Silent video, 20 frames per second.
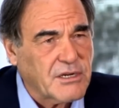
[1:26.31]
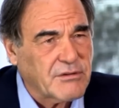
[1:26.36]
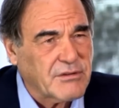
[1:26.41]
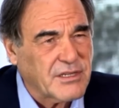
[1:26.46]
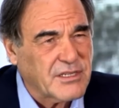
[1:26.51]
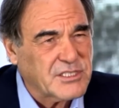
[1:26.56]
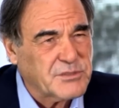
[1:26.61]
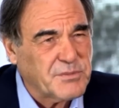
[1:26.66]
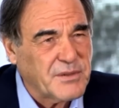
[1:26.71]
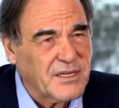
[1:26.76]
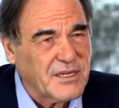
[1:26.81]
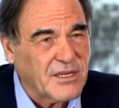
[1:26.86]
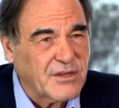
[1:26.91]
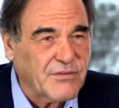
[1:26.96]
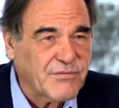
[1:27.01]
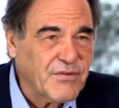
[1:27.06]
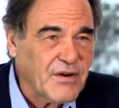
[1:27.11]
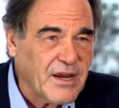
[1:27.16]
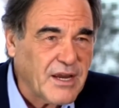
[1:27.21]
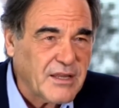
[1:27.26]
Generally
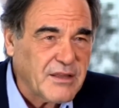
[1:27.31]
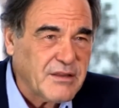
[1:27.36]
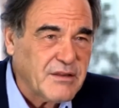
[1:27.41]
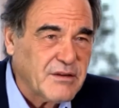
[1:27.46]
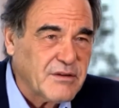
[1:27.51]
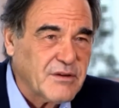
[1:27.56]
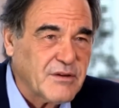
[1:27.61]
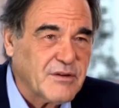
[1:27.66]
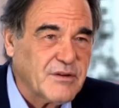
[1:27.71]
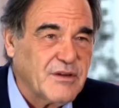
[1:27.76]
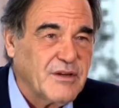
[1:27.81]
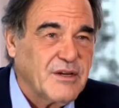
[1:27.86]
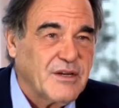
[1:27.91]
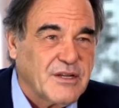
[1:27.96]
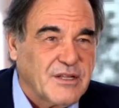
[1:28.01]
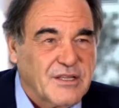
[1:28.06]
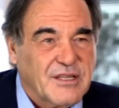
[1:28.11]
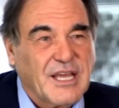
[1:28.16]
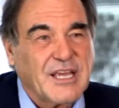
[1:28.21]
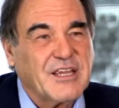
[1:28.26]
speaking, find,
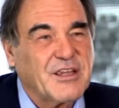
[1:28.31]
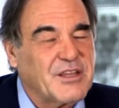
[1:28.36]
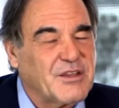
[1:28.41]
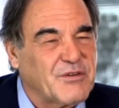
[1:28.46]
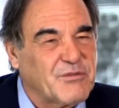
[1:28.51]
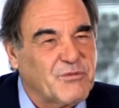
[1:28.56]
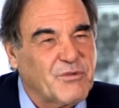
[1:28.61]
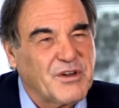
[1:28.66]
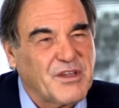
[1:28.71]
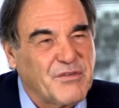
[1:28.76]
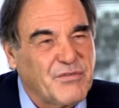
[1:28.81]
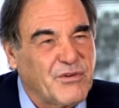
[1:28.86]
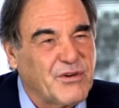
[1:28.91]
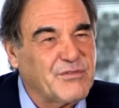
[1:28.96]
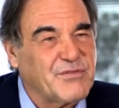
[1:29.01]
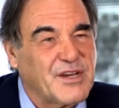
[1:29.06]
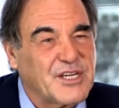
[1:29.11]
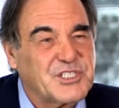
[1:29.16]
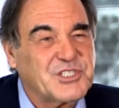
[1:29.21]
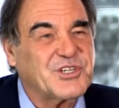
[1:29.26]
like in, if
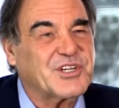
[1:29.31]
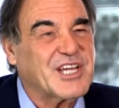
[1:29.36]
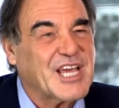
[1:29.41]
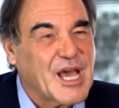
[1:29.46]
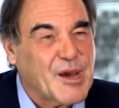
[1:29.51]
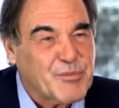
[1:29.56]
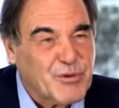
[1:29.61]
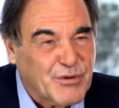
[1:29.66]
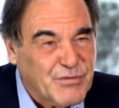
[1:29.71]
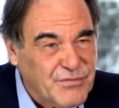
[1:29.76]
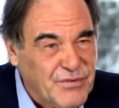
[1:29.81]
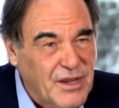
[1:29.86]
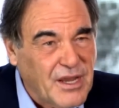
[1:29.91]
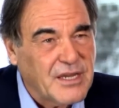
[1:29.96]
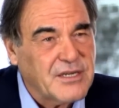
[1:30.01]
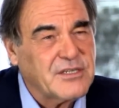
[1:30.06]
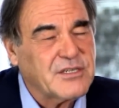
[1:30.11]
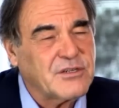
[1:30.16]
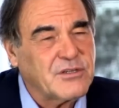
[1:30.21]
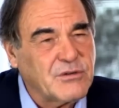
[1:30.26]
you invest your capital,
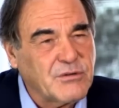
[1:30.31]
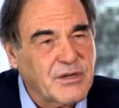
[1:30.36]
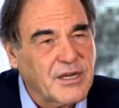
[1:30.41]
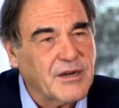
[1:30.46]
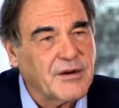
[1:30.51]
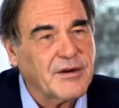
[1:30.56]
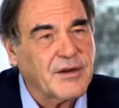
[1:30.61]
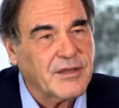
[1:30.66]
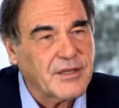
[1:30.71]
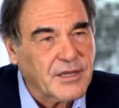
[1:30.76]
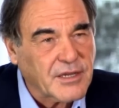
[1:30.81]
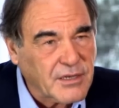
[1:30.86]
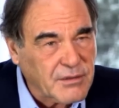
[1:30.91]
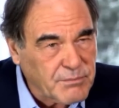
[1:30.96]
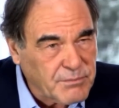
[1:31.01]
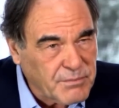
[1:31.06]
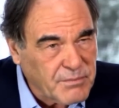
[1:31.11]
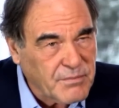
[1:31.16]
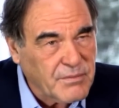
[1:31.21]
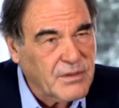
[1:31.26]
find a new area that
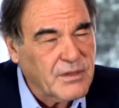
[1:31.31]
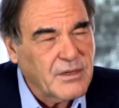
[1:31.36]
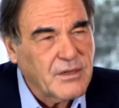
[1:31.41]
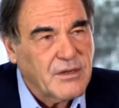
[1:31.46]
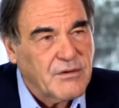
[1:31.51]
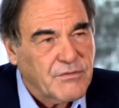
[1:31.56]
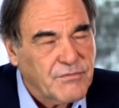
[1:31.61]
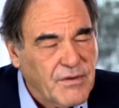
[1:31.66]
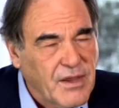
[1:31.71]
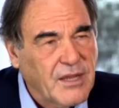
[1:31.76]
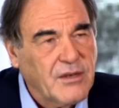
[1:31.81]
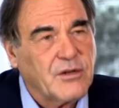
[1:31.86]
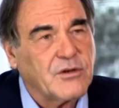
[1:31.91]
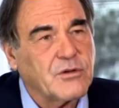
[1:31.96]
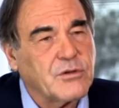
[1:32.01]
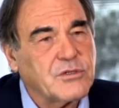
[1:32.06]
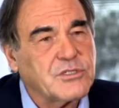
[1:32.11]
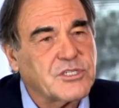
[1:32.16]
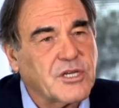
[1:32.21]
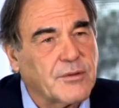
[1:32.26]
can, find
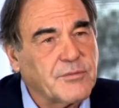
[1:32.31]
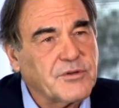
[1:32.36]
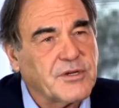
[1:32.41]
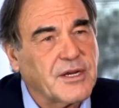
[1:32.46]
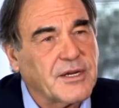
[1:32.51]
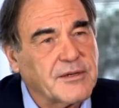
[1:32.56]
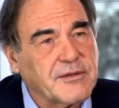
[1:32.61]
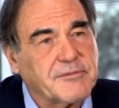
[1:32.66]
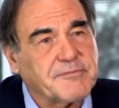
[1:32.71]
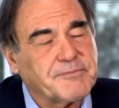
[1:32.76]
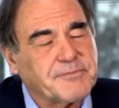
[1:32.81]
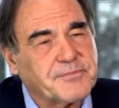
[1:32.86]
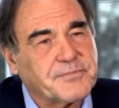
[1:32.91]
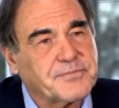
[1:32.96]
a new subject.